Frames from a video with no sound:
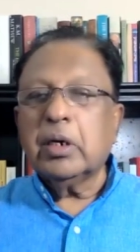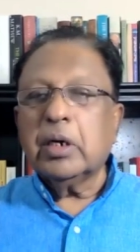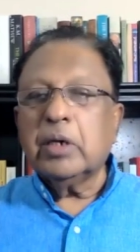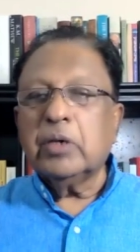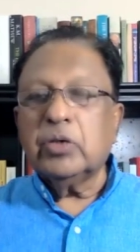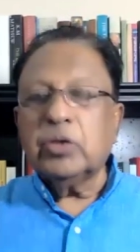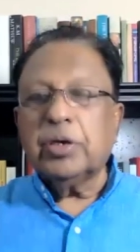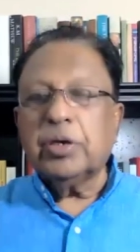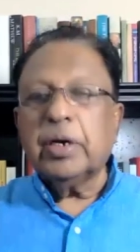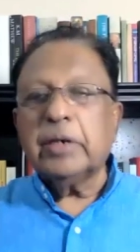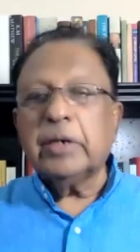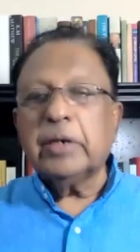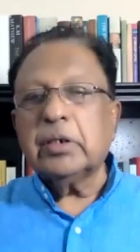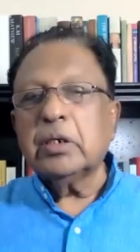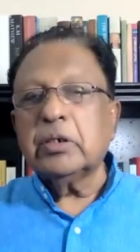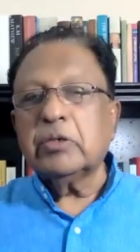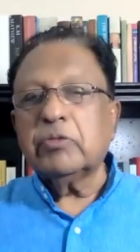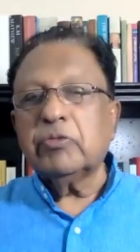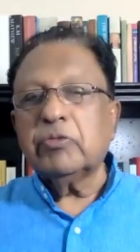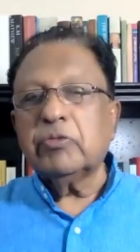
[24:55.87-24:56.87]

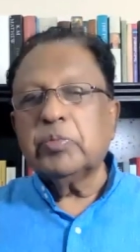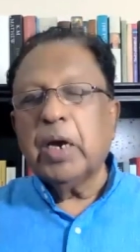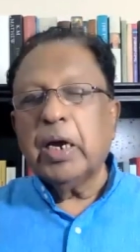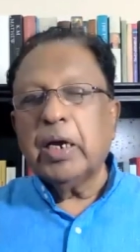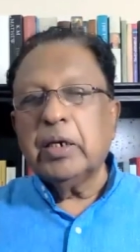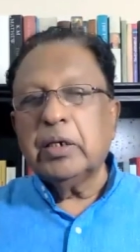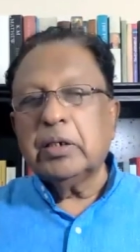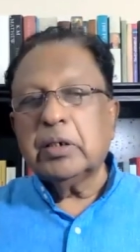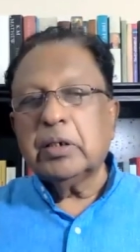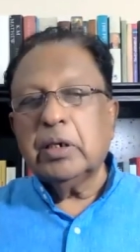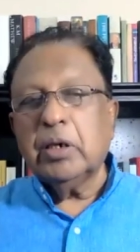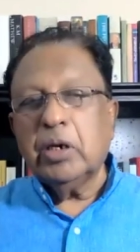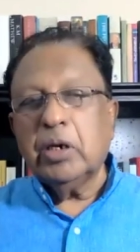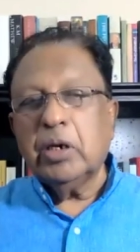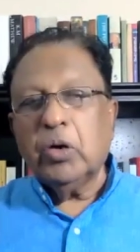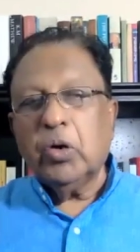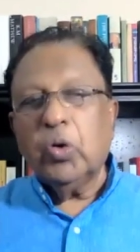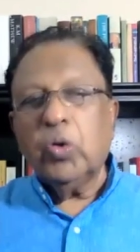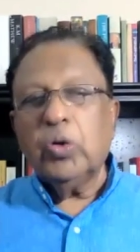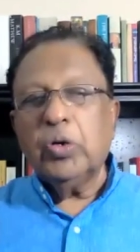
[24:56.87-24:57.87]
considerations which might
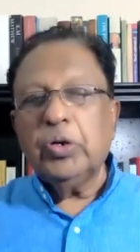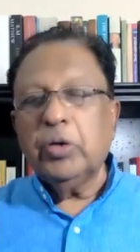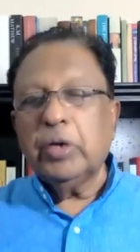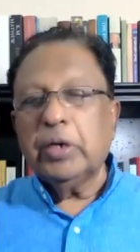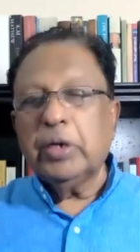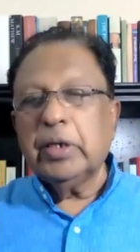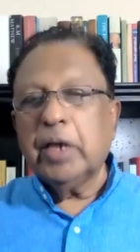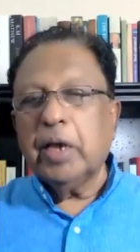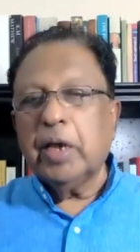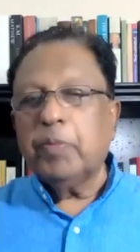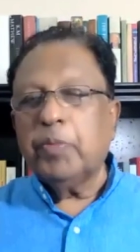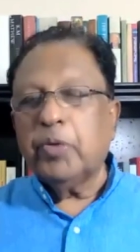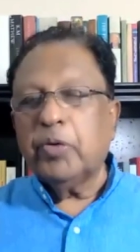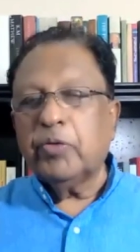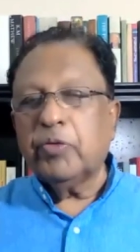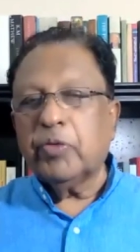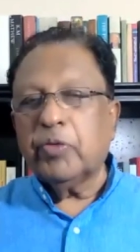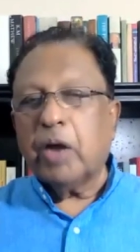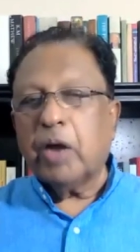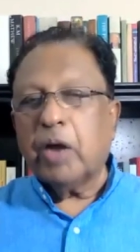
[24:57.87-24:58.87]
hold you at the
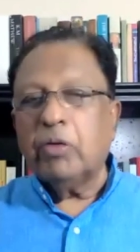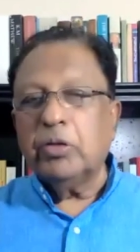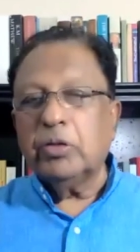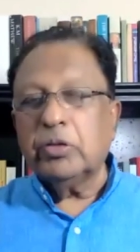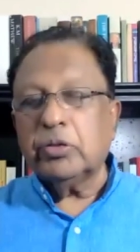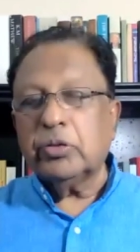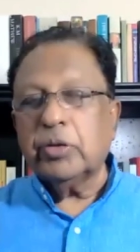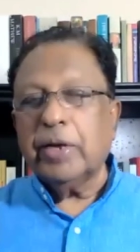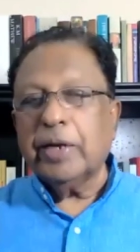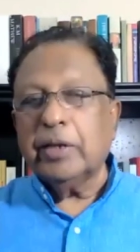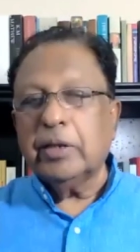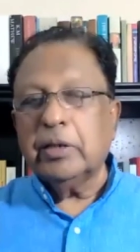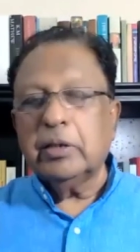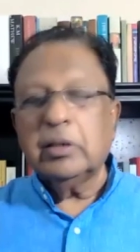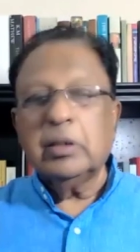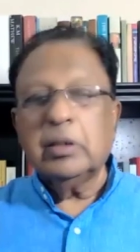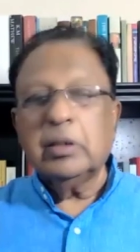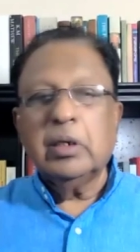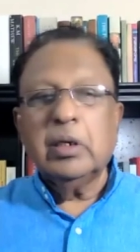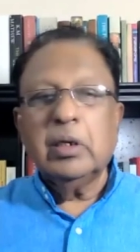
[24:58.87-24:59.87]
airport for hours together
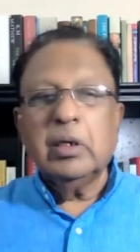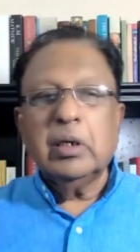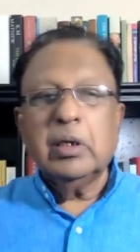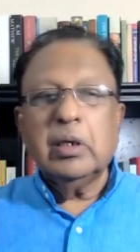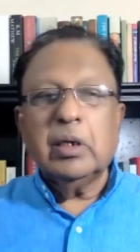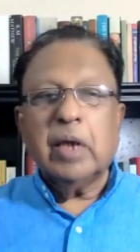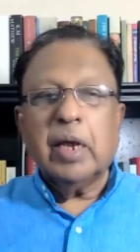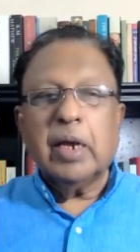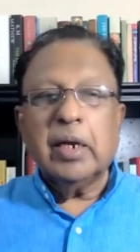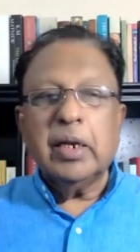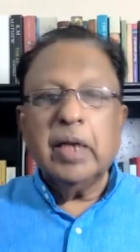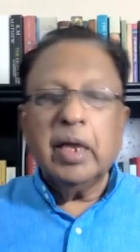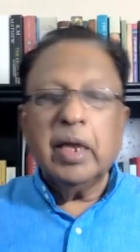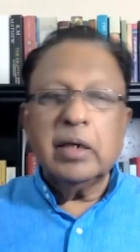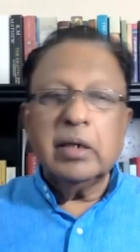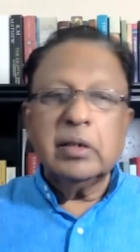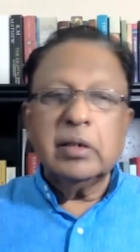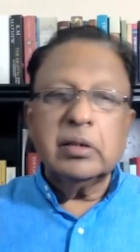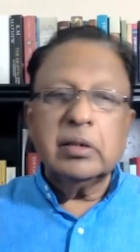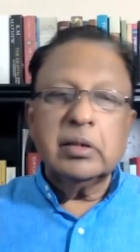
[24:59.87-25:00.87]
and
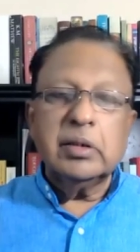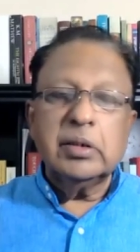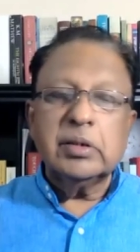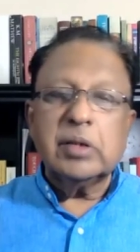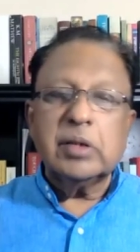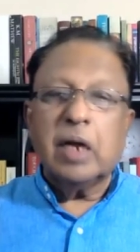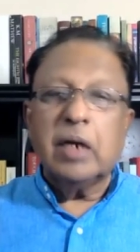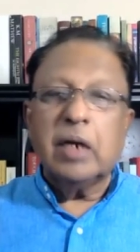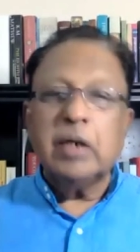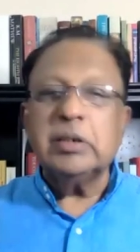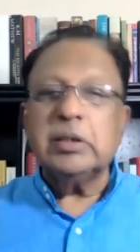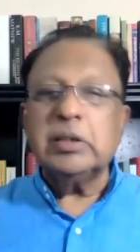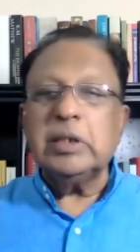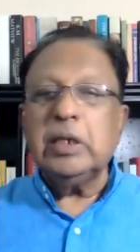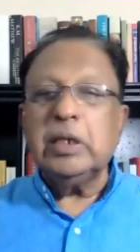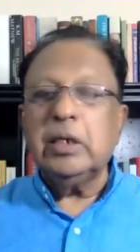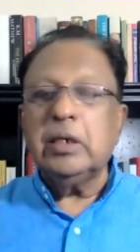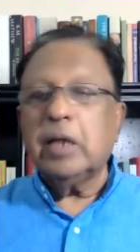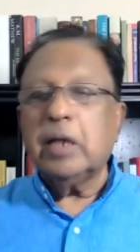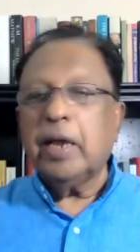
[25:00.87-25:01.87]
then this
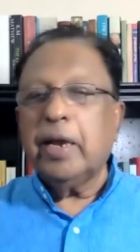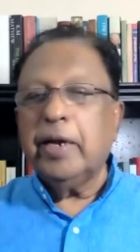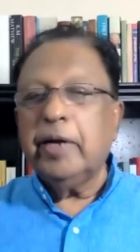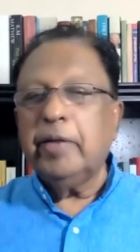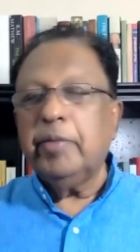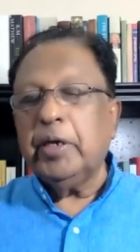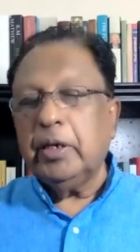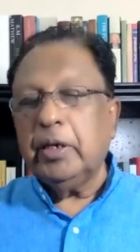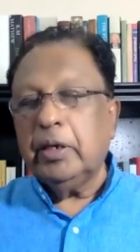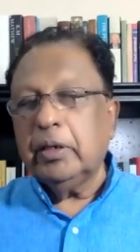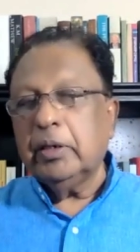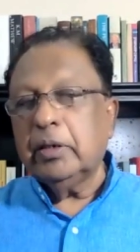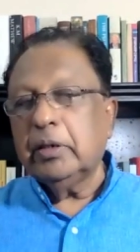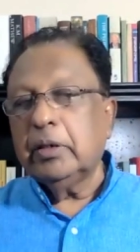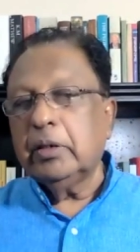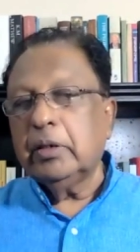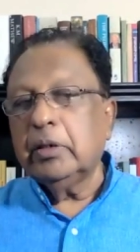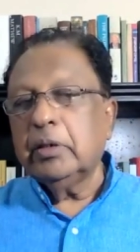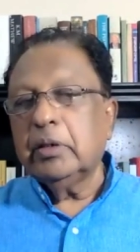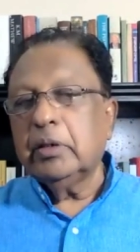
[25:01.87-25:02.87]
unseen enemy
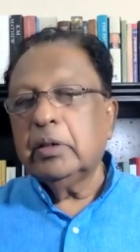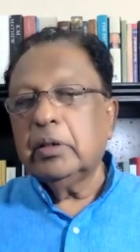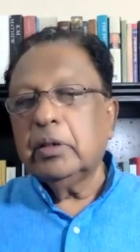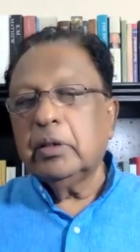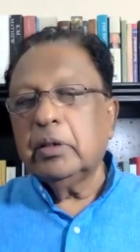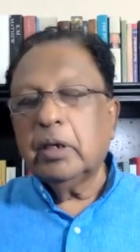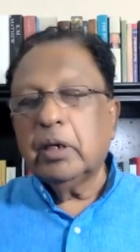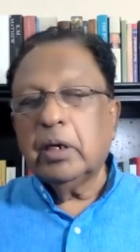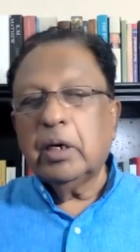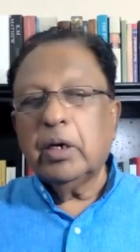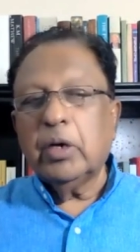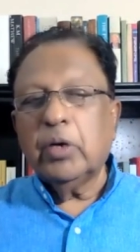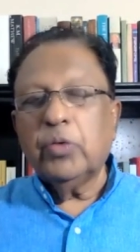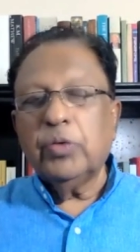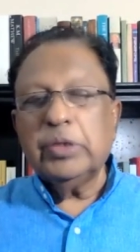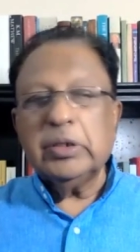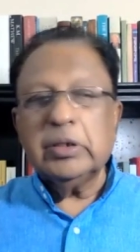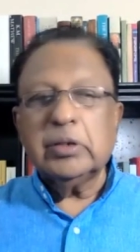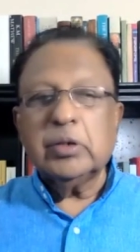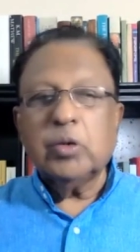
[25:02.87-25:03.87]
uh,
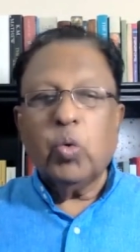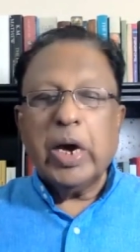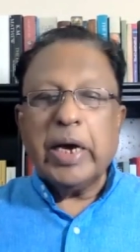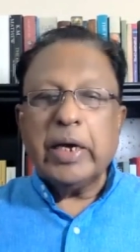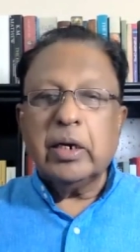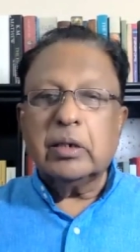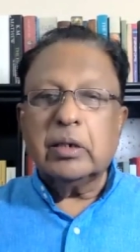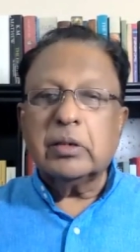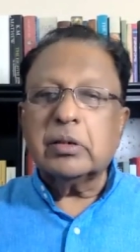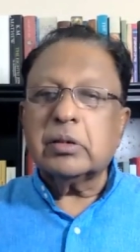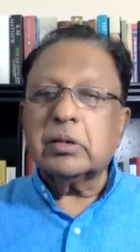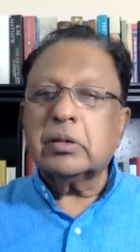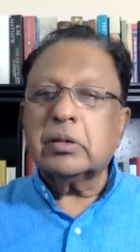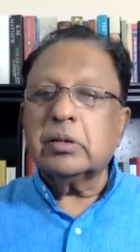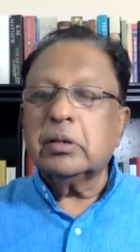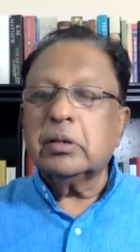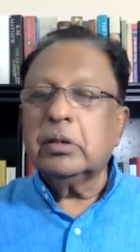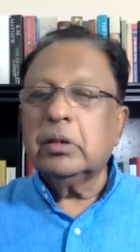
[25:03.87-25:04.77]
which is the virus